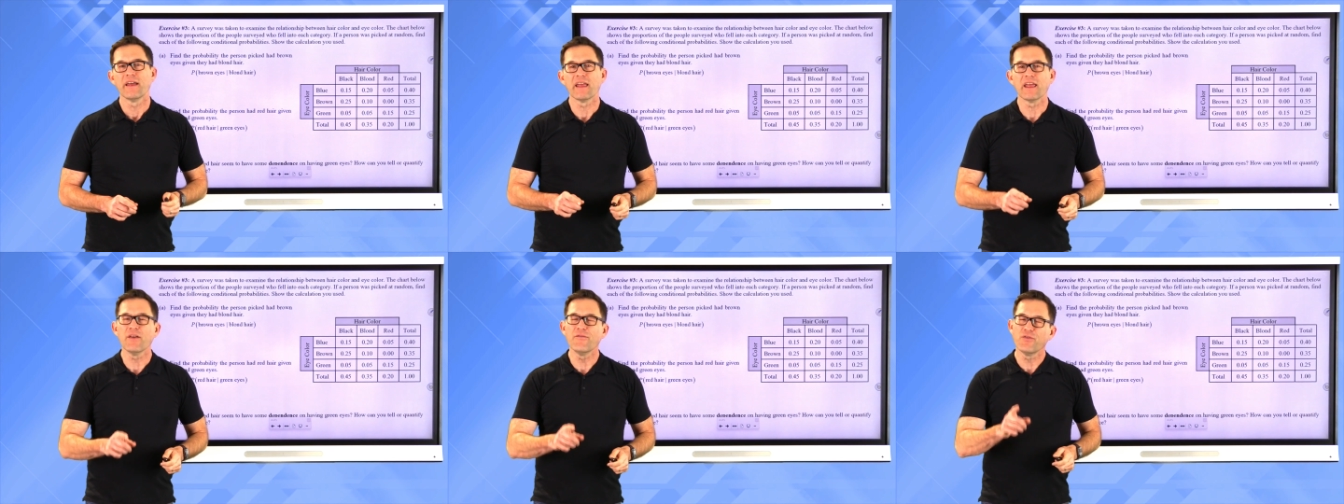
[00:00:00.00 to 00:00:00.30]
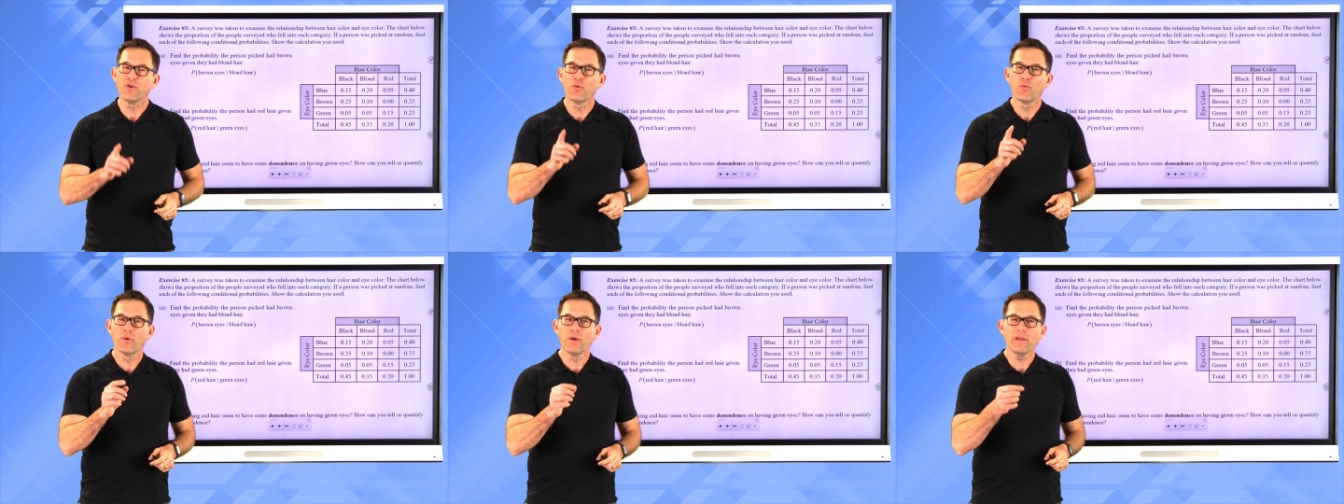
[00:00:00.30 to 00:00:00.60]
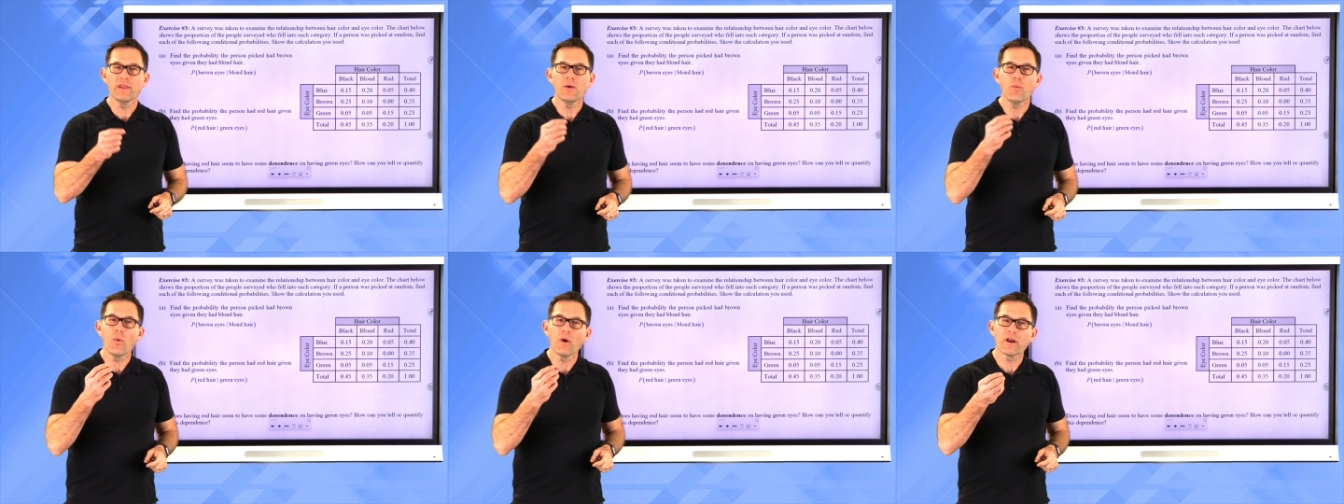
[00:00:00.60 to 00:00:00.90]
if you
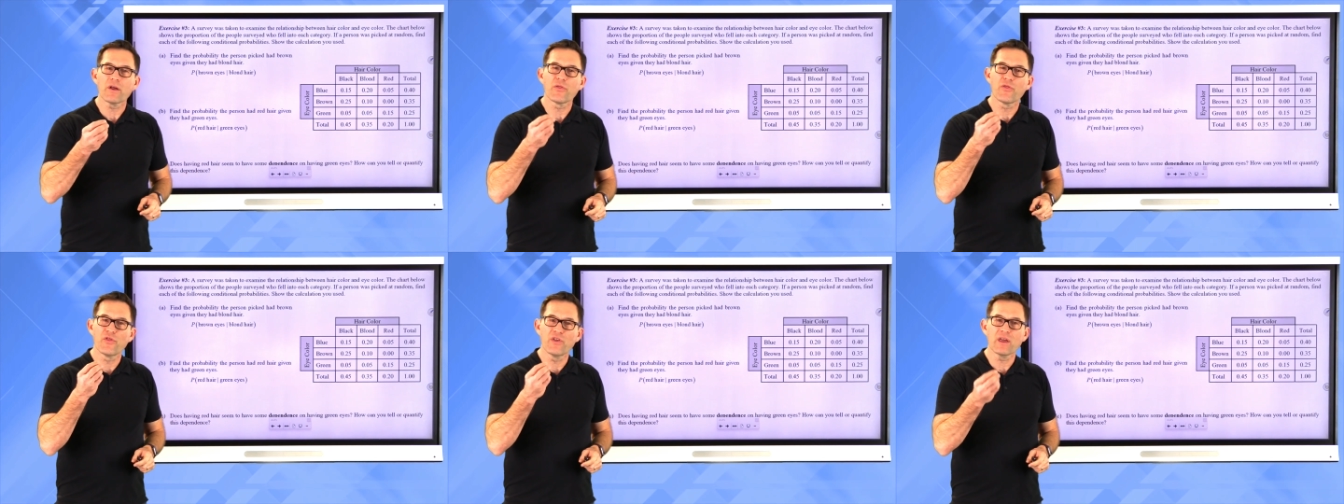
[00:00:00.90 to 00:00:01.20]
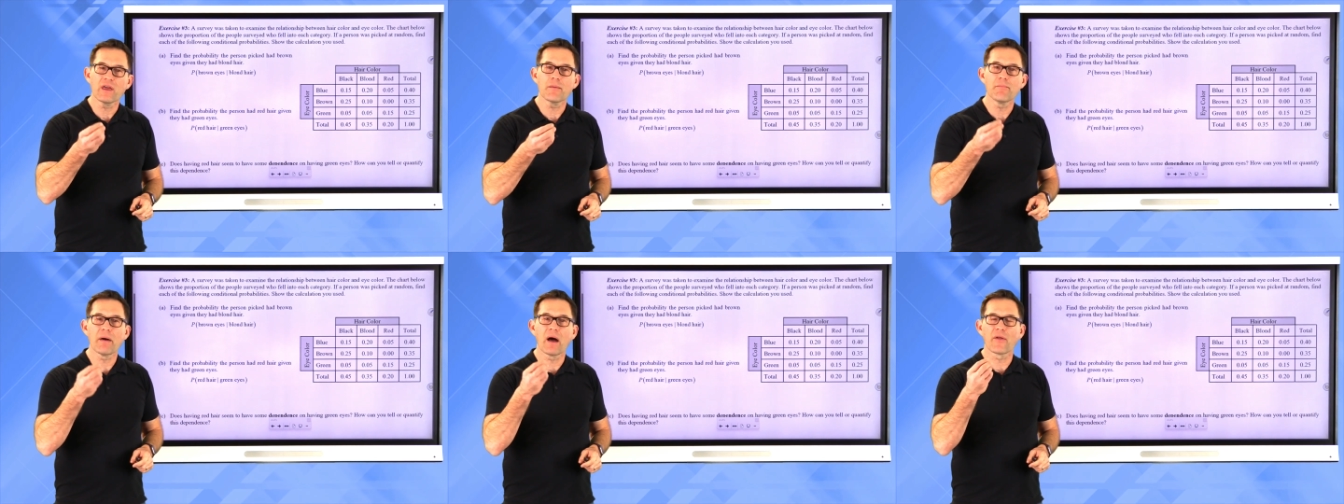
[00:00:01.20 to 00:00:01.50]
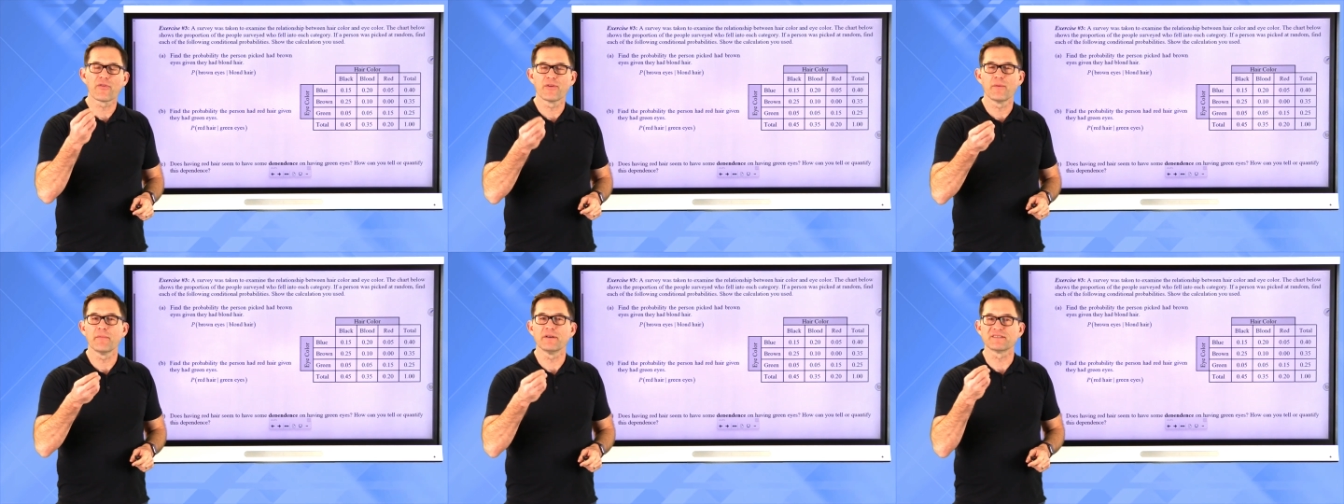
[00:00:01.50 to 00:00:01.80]
really want to think
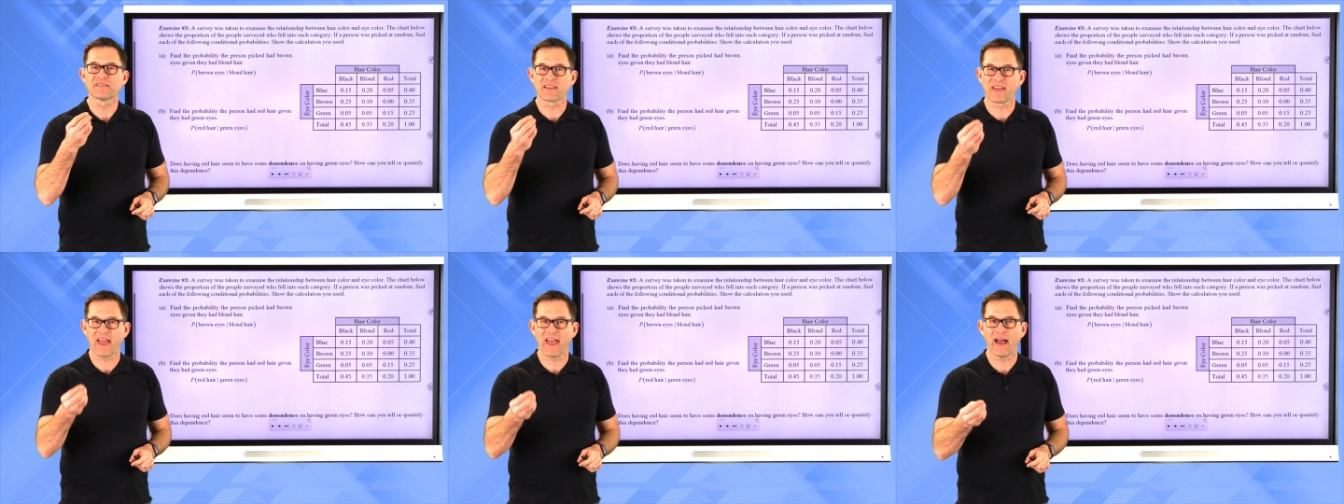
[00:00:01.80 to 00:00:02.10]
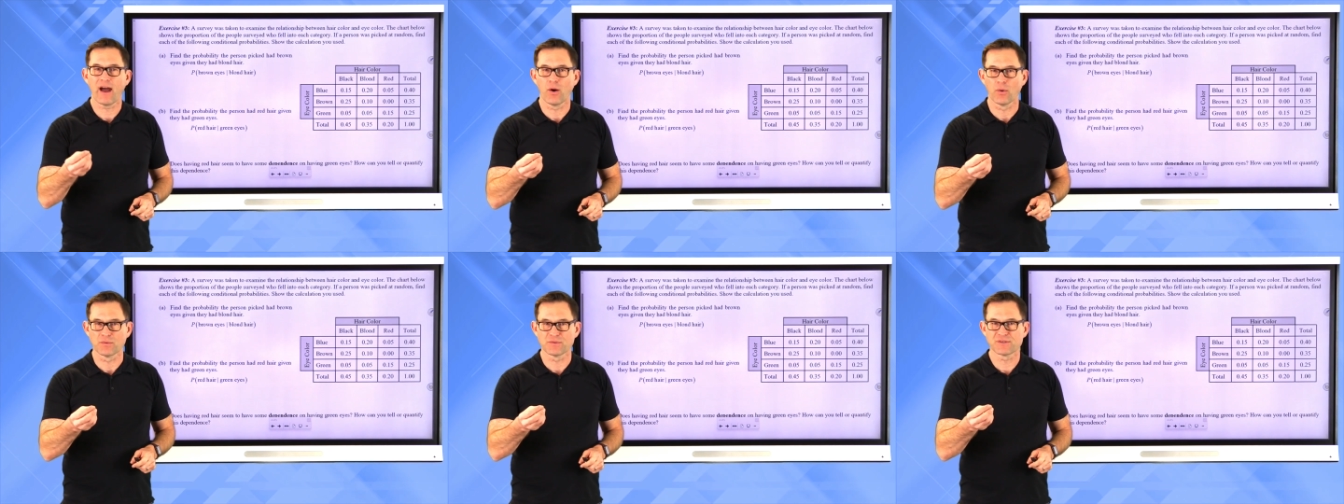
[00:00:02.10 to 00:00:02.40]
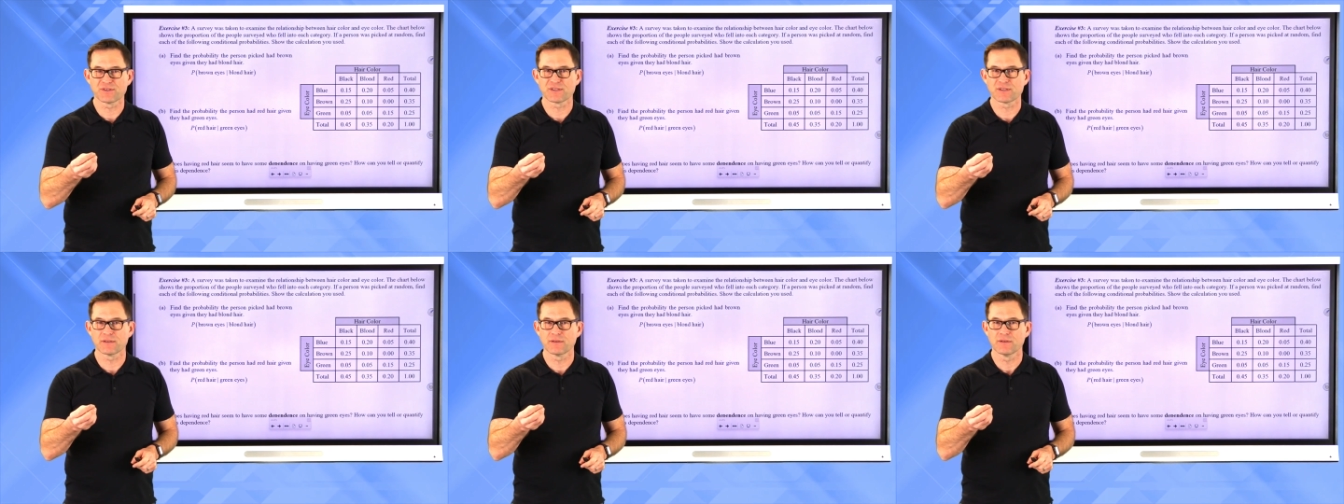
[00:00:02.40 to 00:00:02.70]
about them as
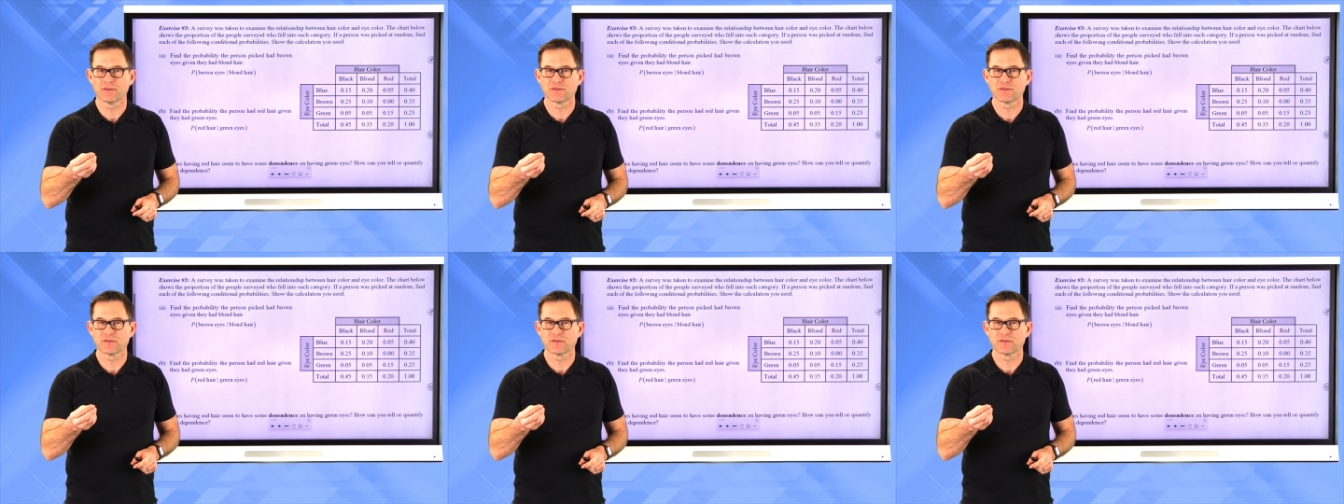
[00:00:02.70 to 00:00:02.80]
counts,